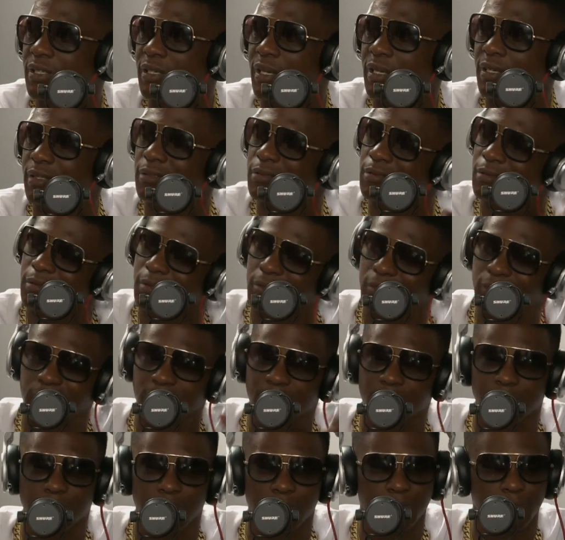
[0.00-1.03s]
Like, you know,
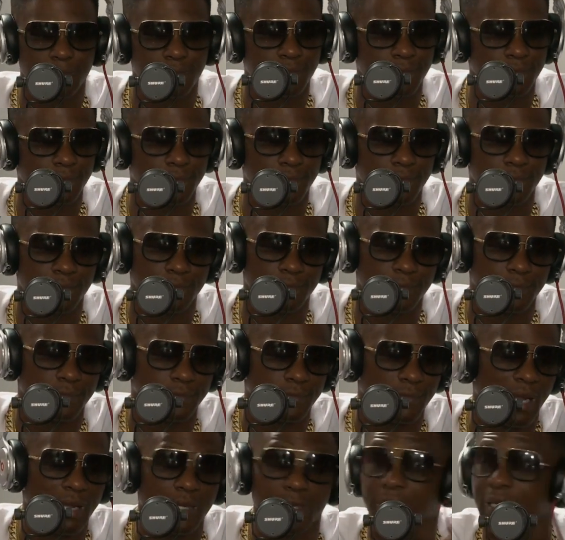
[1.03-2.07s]
just
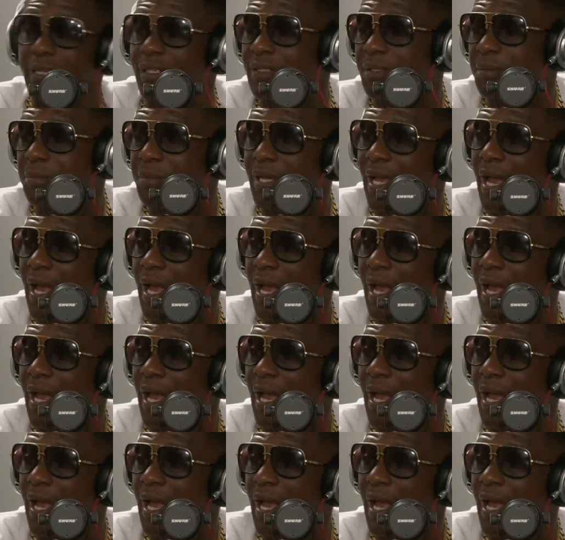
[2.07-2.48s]
I needed to be